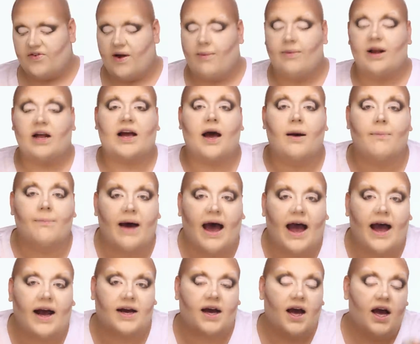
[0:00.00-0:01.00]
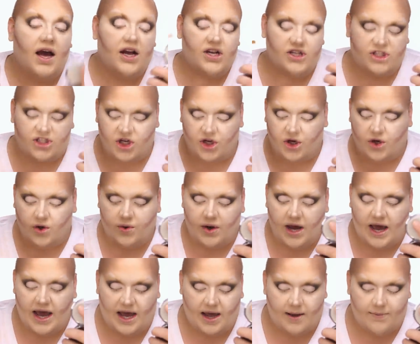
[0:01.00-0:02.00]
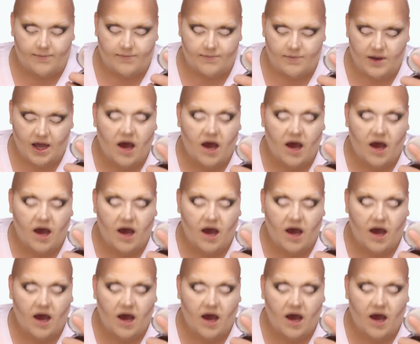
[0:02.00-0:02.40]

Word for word: So I'm gonna come back to um,